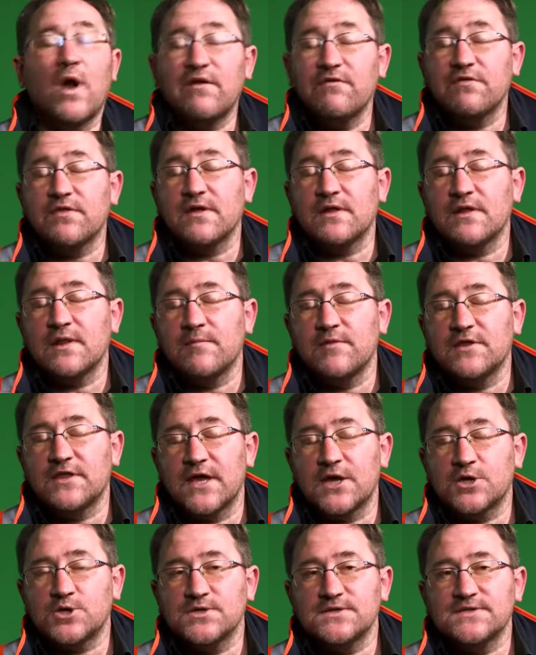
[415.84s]
one of the
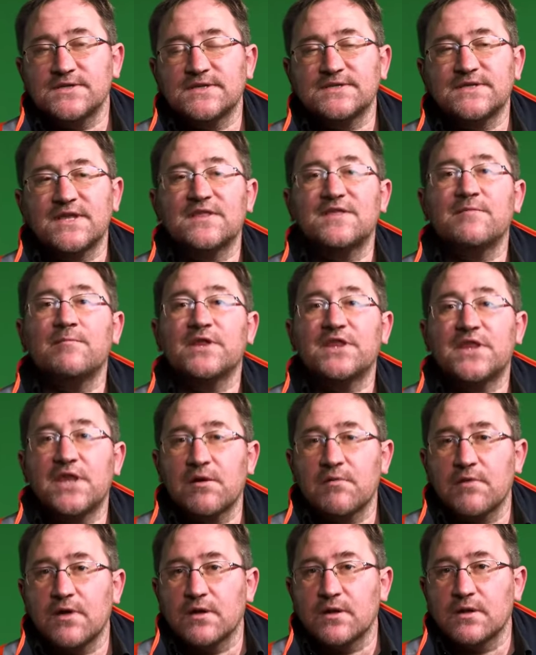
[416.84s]
limitations is that the
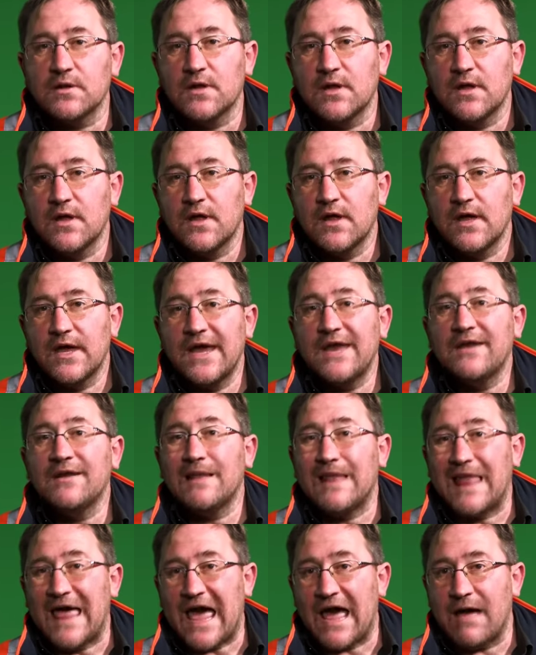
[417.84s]
material in
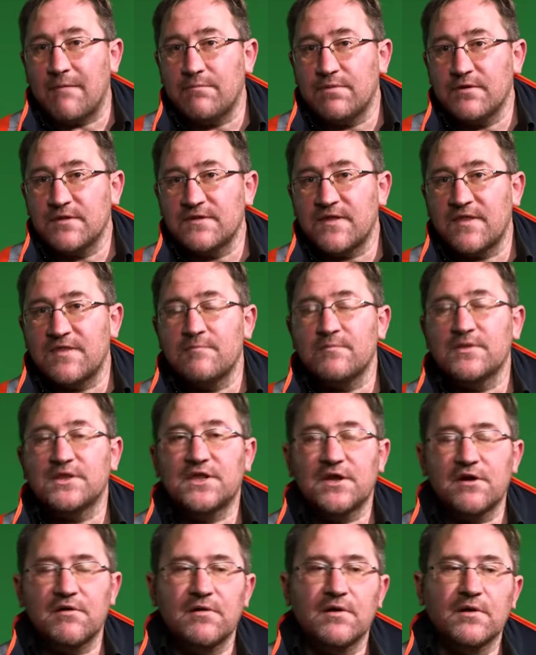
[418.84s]
a lab, that the
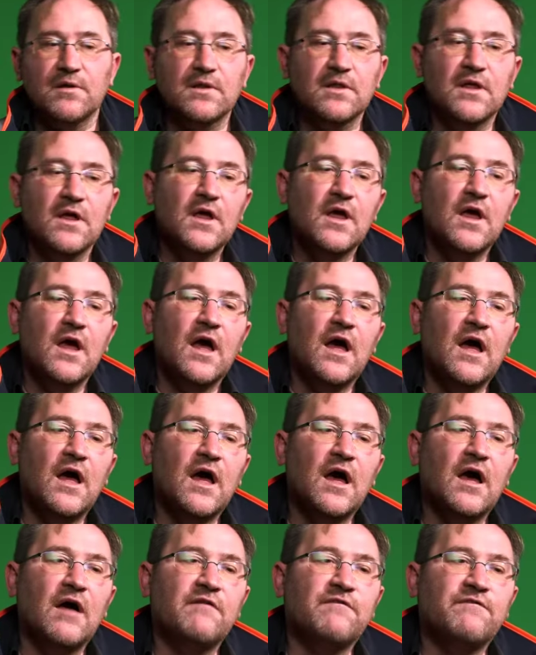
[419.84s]
material
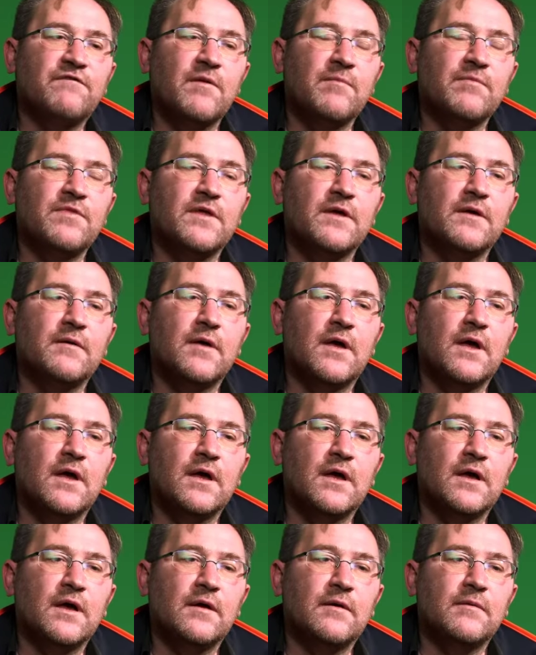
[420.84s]
from the
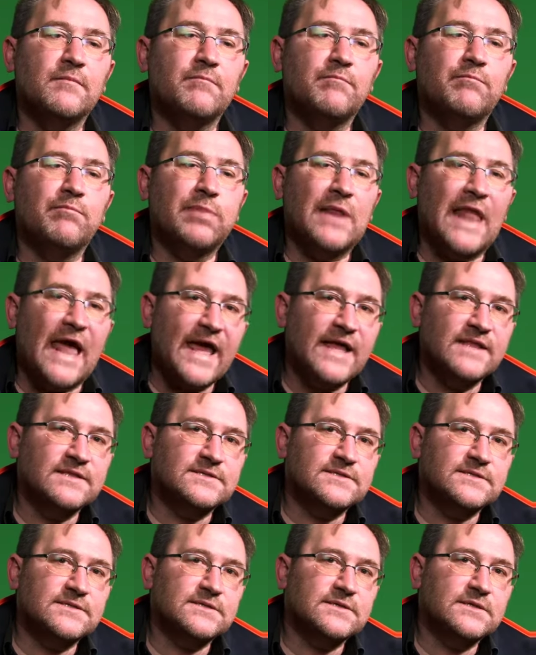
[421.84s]

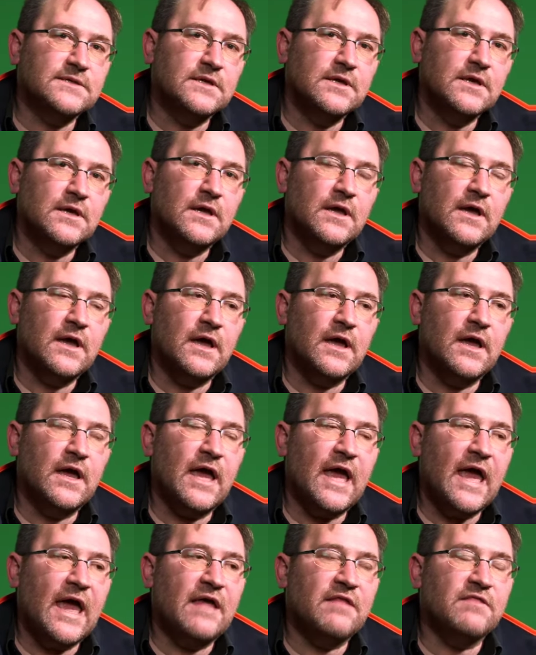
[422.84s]
plants
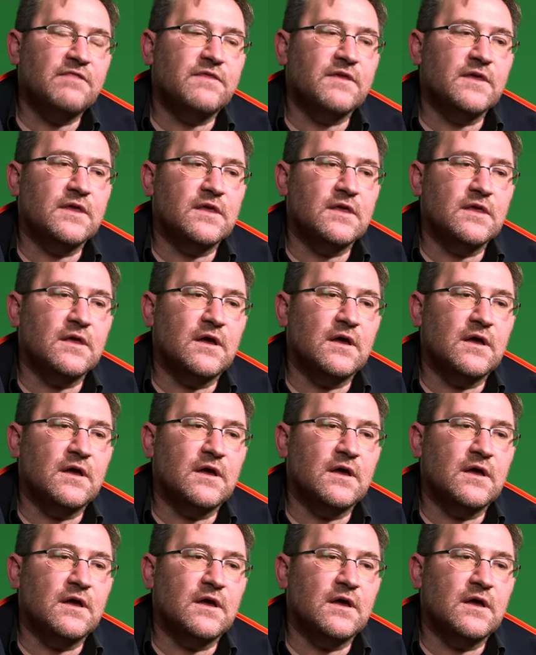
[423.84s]
and the